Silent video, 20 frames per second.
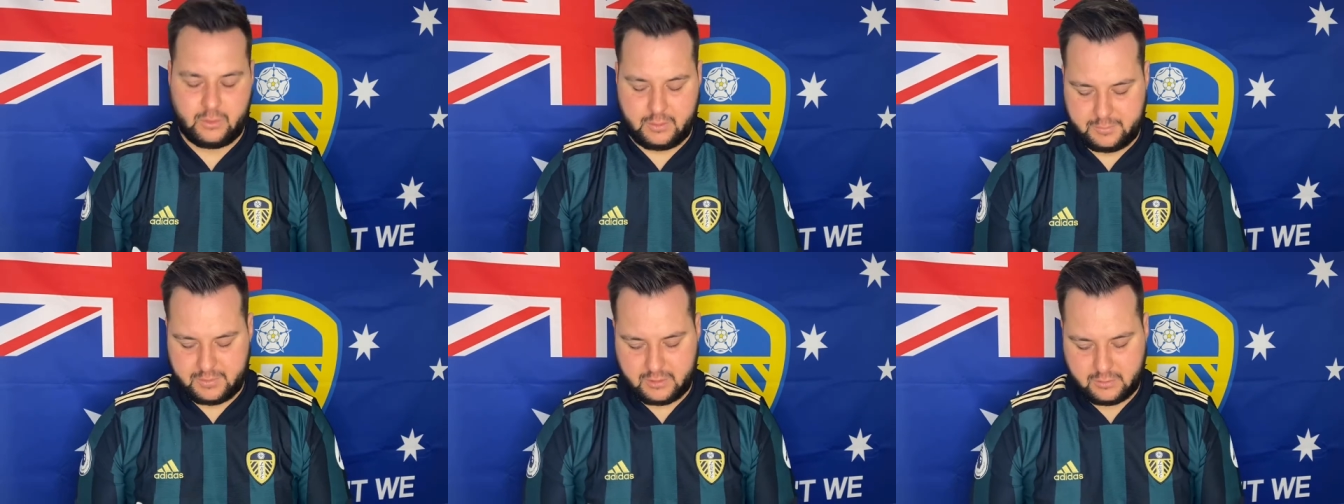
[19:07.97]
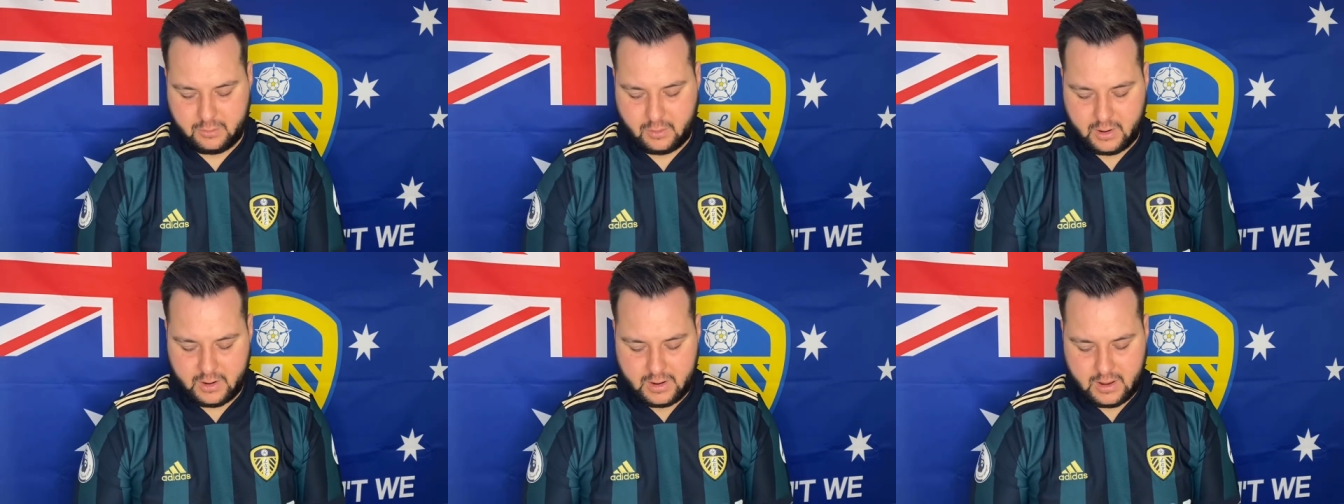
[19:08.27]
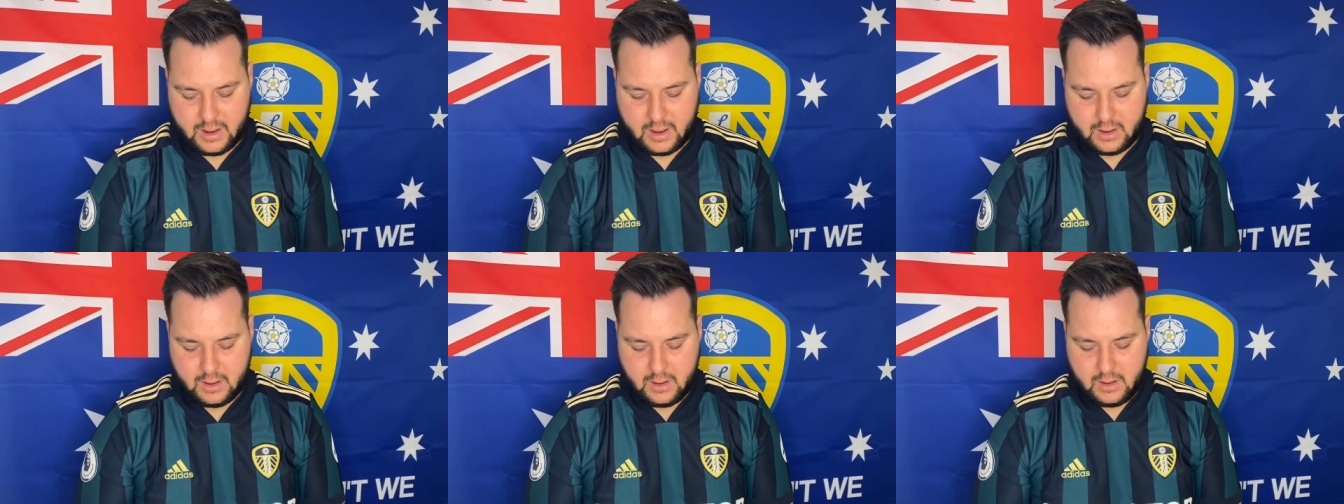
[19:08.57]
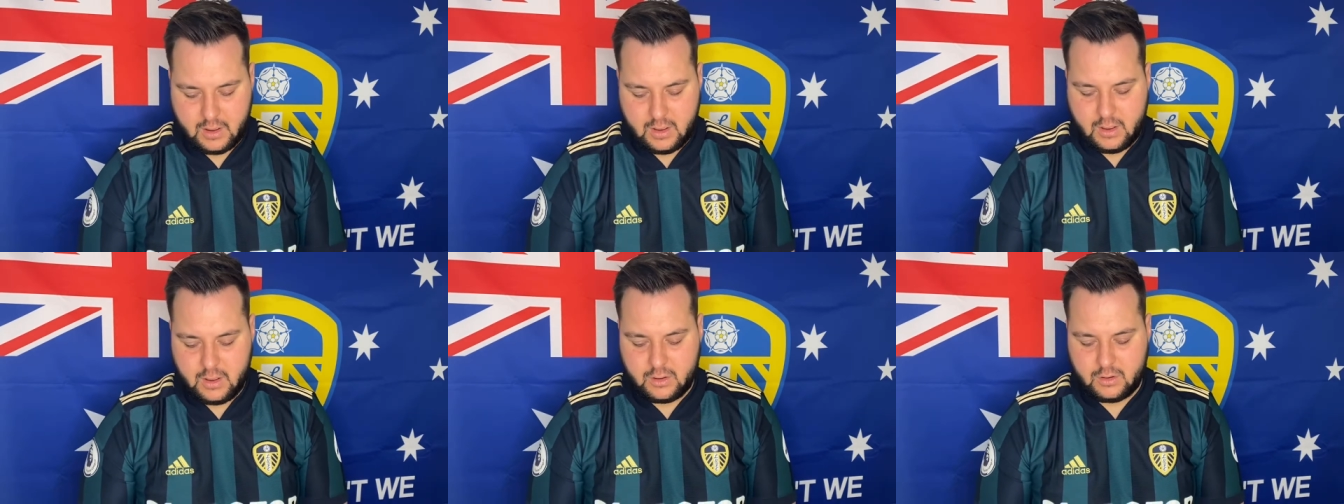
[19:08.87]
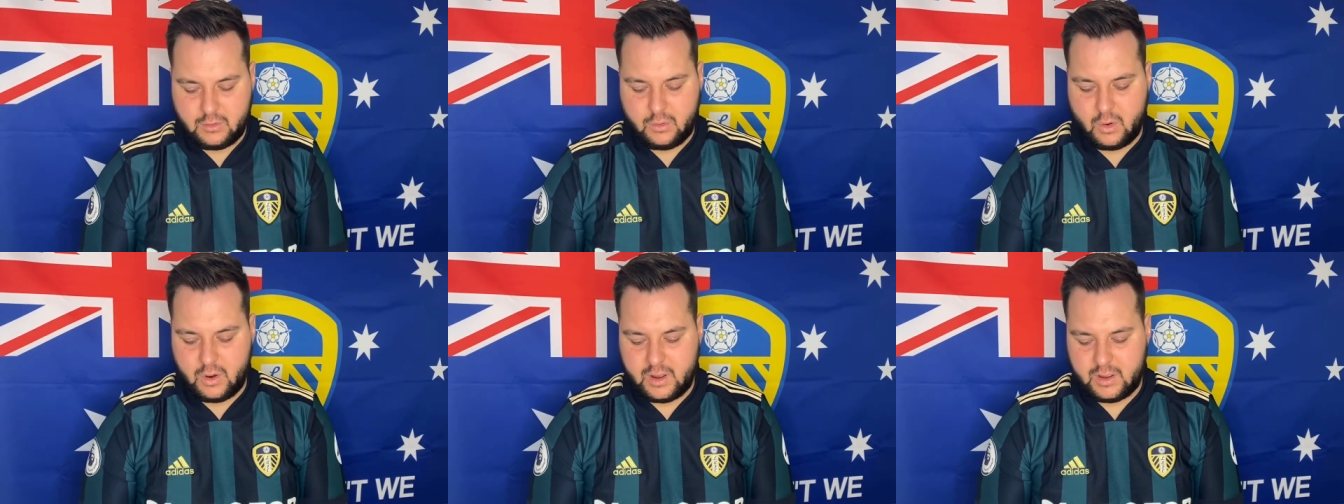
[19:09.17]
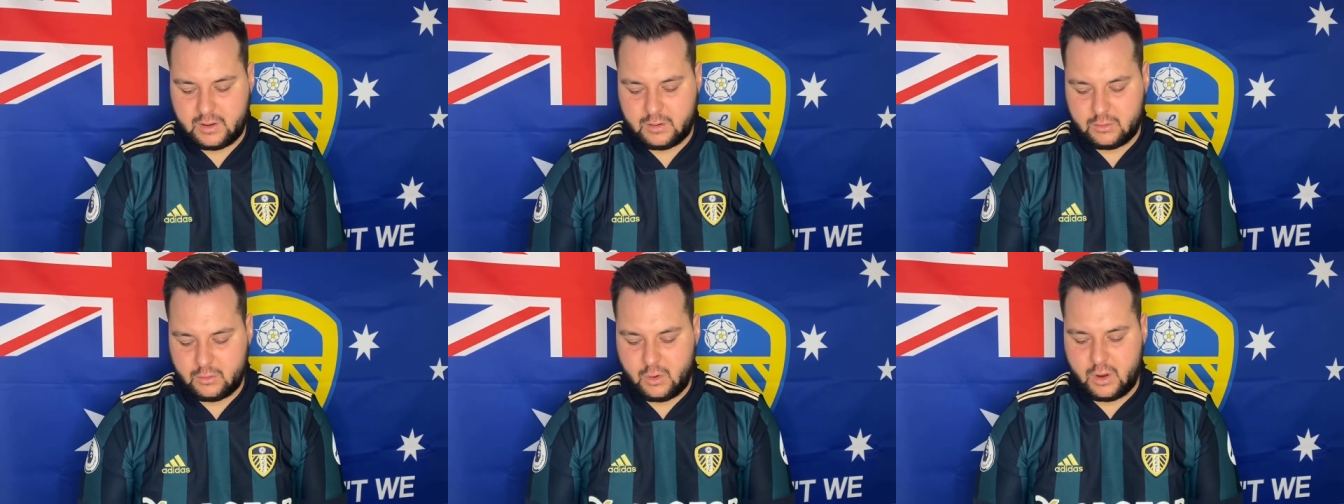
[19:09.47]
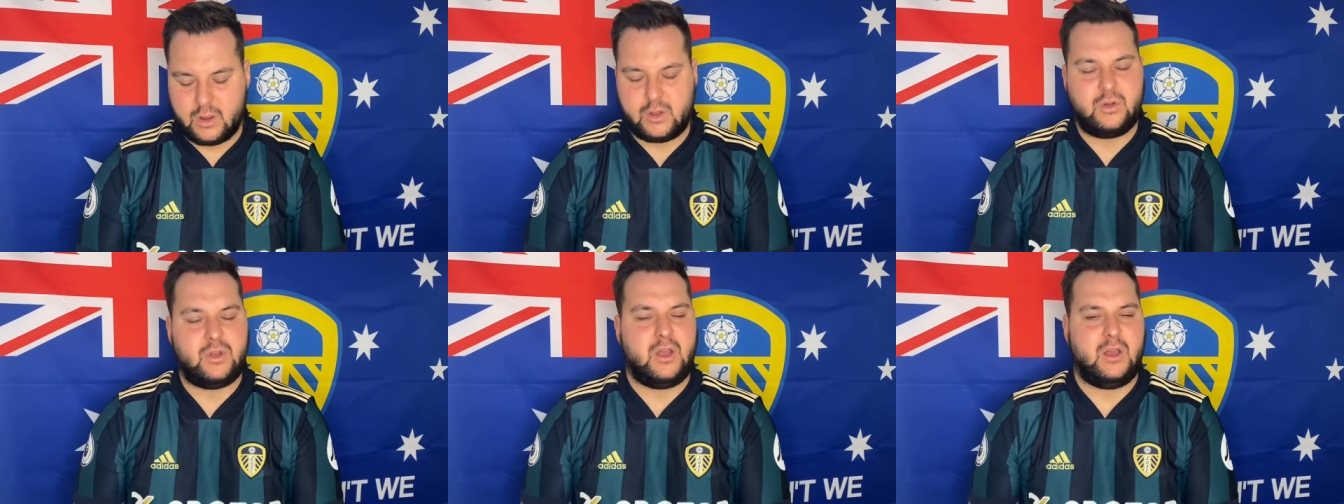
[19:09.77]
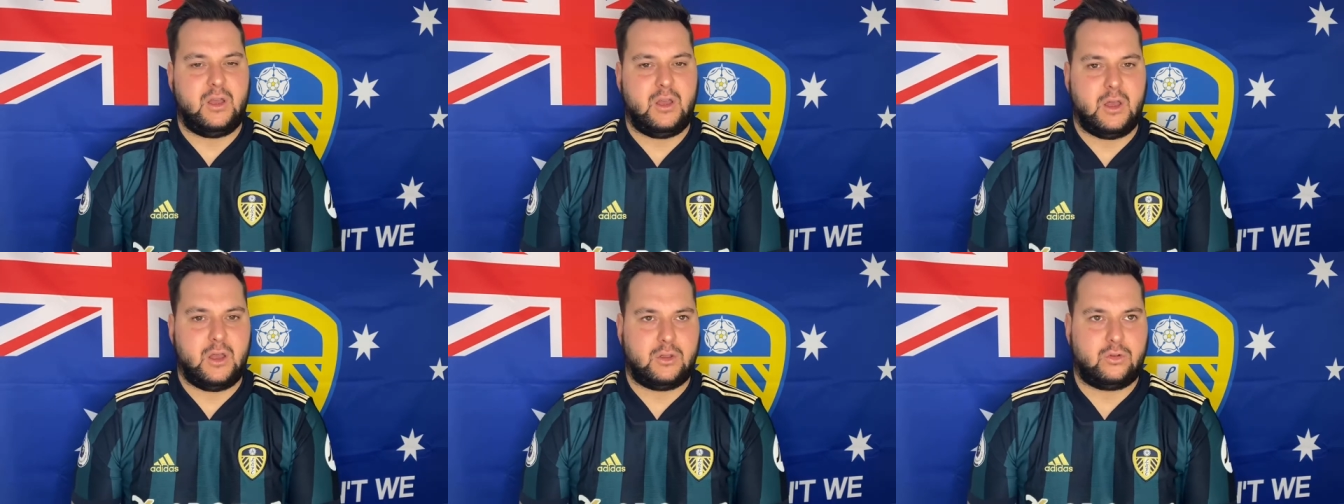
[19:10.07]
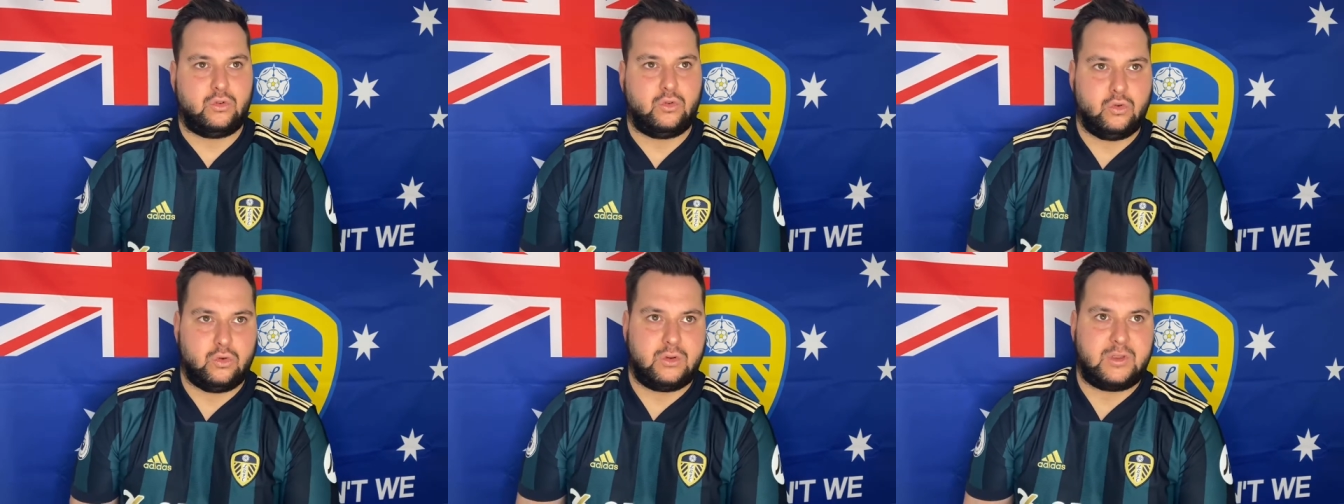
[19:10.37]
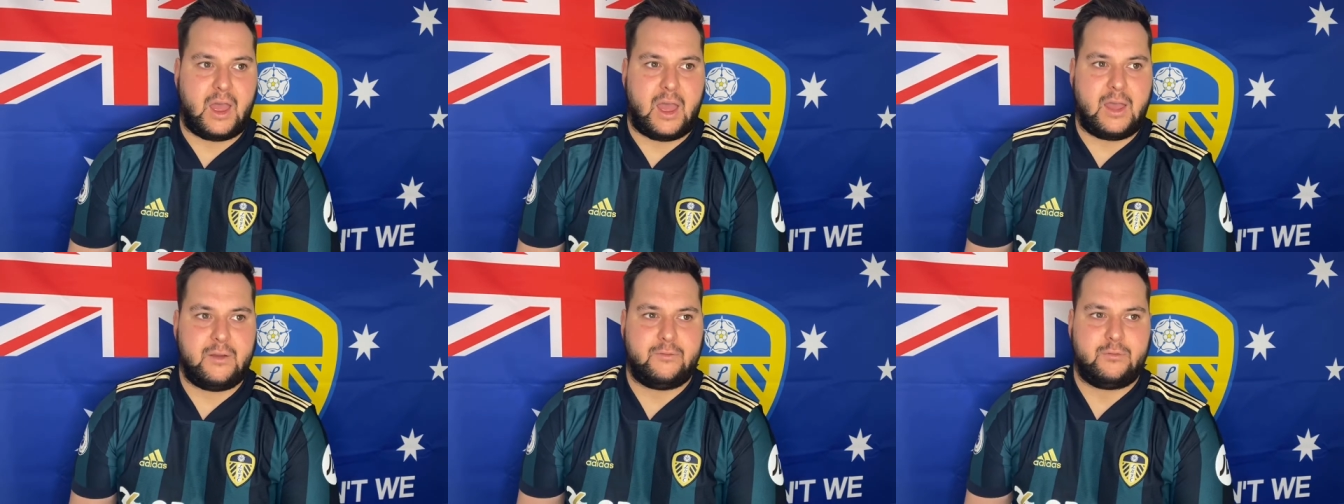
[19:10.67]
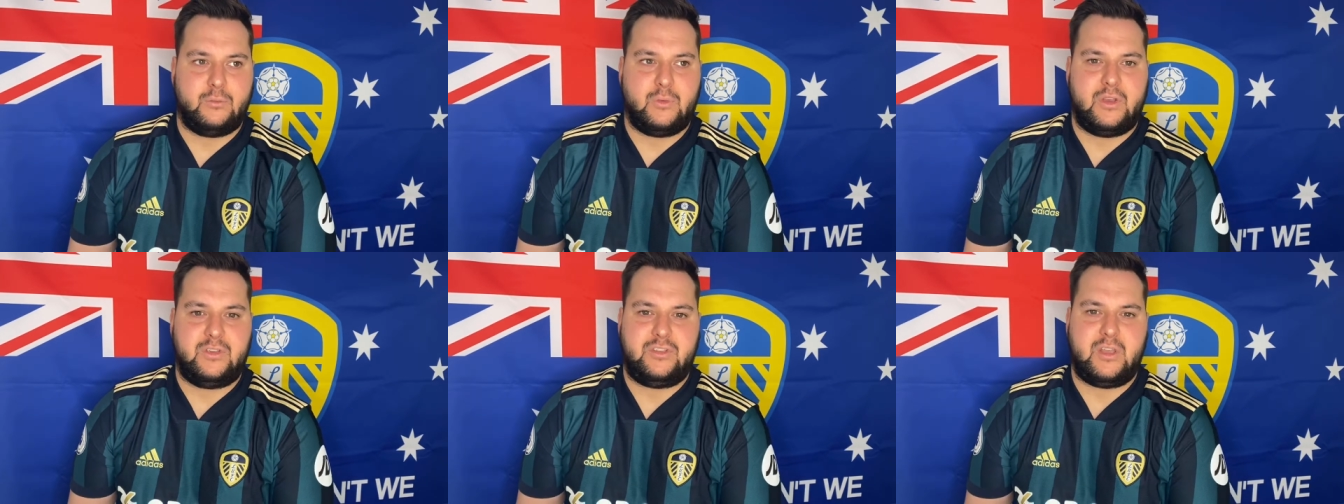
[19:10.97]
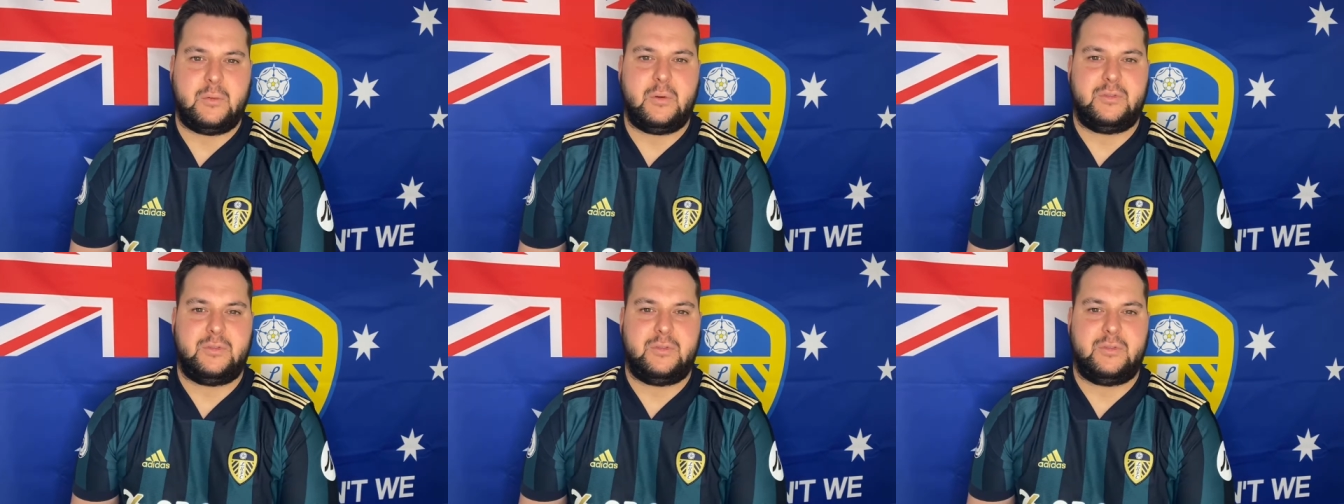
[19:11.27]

and be quite a good game from West Ham.